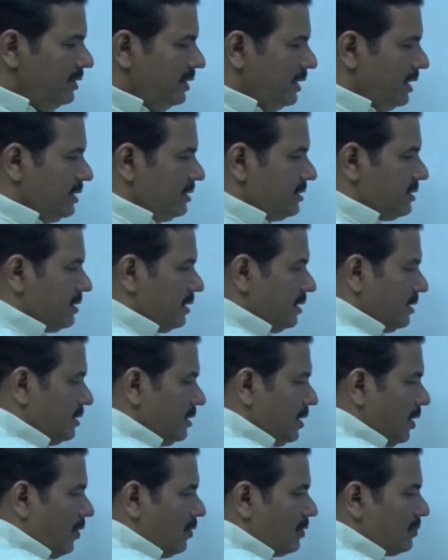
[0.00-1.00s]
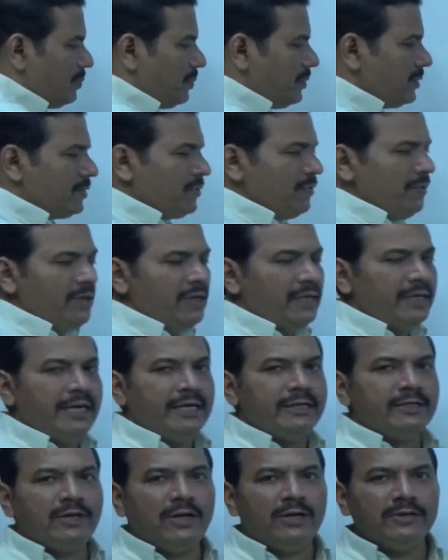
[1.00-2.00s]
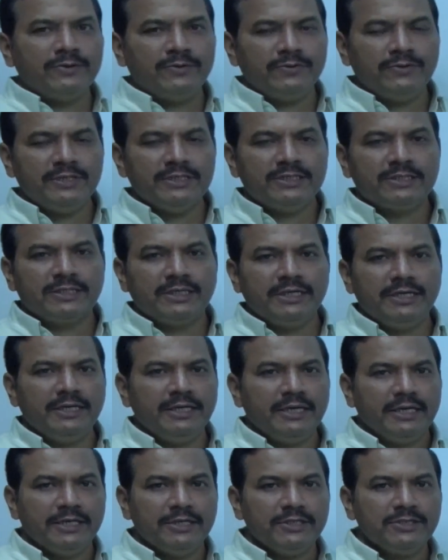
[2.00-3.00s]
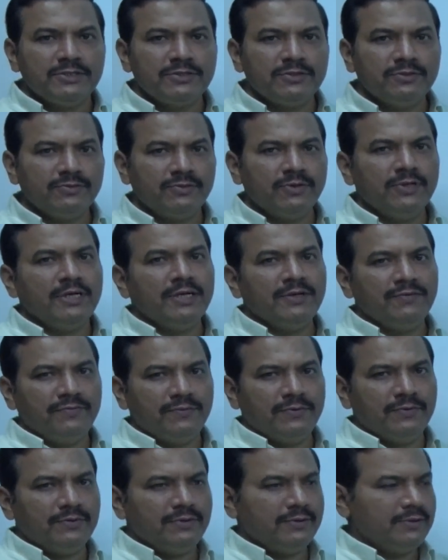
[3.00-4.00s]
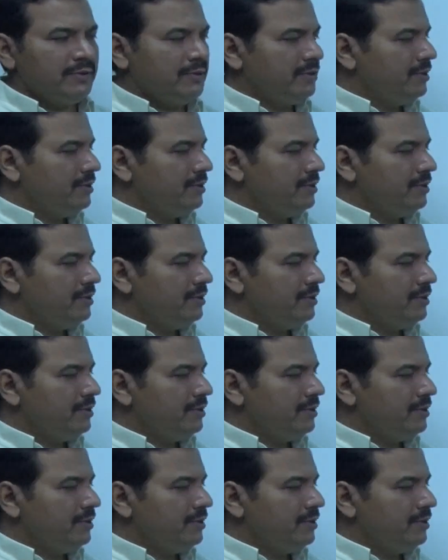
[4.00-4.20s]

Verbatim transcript: Hence, uh, the output we will get onto the screen is 24.